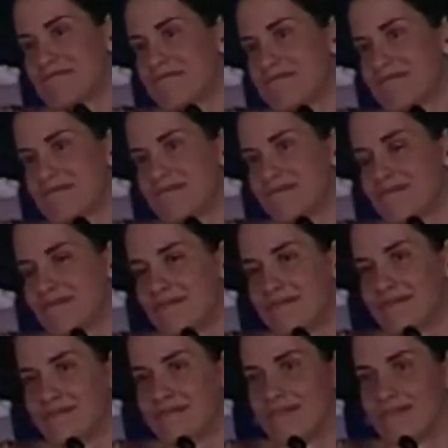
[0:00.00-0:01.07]

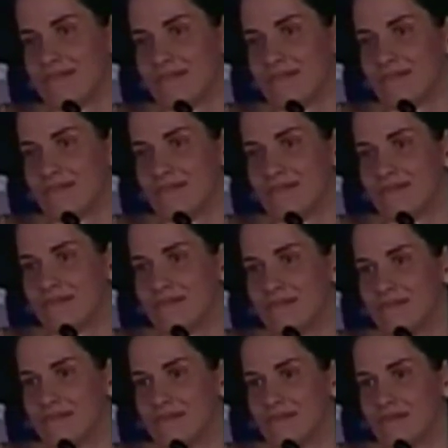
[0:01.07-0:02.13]
Nobody speaks.